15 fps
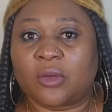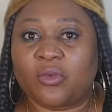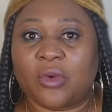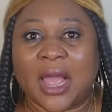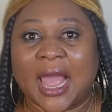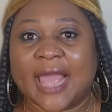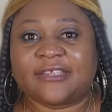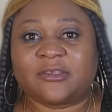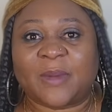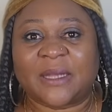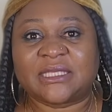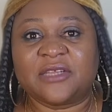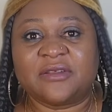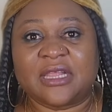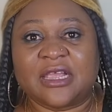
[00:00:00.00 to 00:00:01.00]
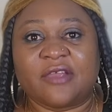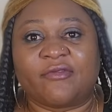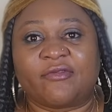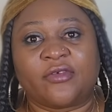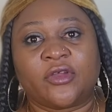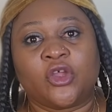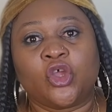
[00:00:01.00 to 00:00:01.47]
we're expecting
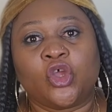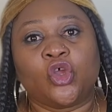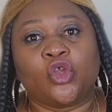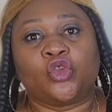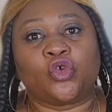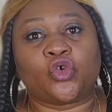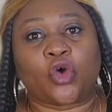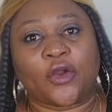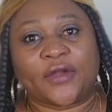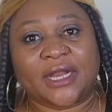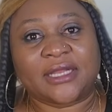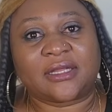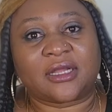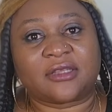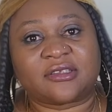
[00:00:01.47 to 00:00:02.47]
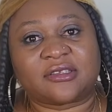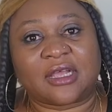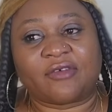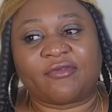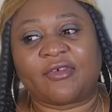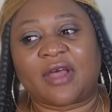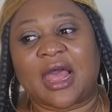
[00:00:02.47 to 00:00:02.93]
Eve to correct
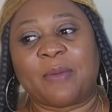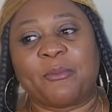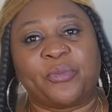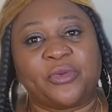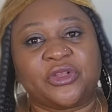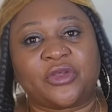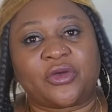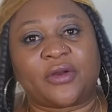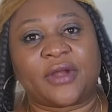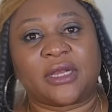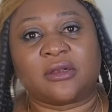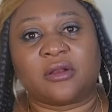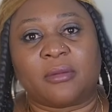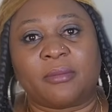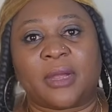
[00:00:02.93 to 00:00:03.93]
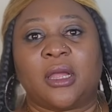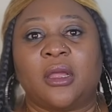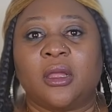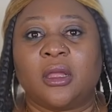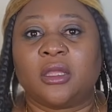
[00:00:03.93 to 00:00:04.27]
herself and put the correct number.